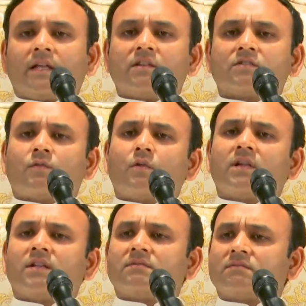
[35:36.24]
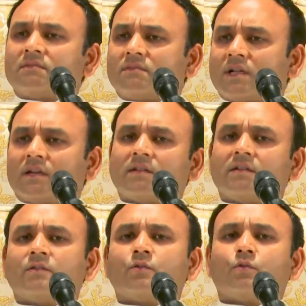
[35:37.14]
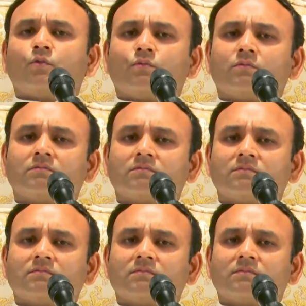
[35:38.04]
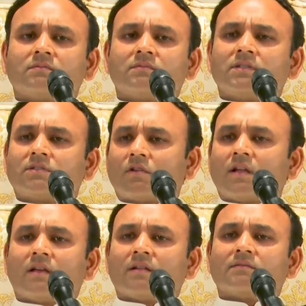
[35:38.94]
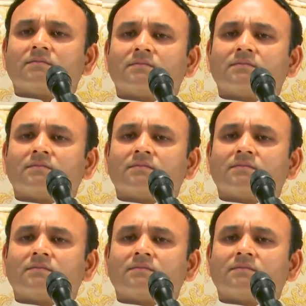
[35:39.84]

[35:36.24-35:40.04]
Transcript: take a sword and cut her into two. Destroy her.